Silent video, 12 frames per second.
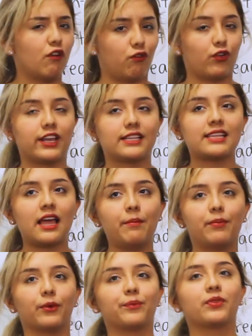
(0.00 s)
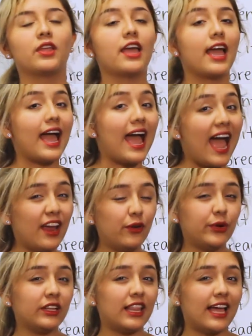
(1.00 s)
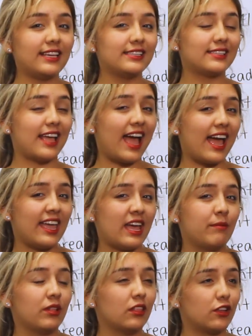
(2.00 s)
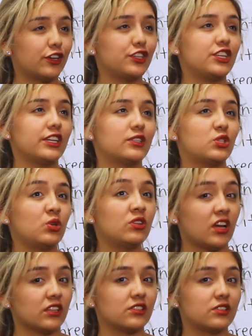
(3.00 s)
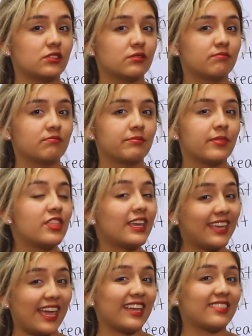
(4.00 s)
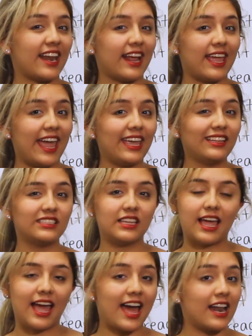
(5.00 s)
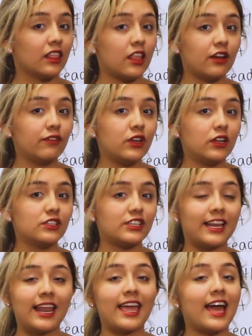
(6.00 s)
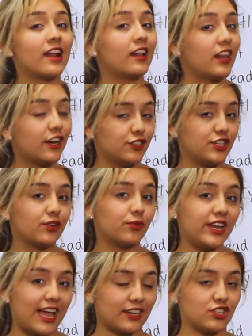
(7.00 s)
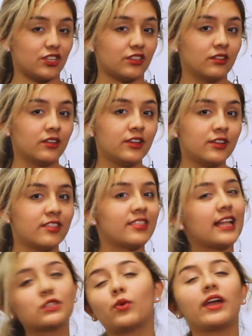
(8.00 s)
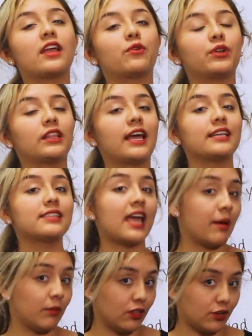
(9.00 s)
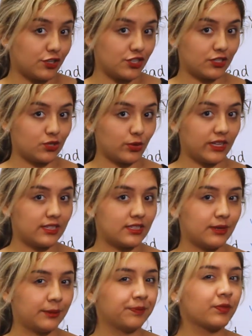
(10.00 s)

For example, I realized I am allergic to nuts. The cake that I ate had a lot of nuts and I had an allergic reaction. That's why I realized I'm allergic to it.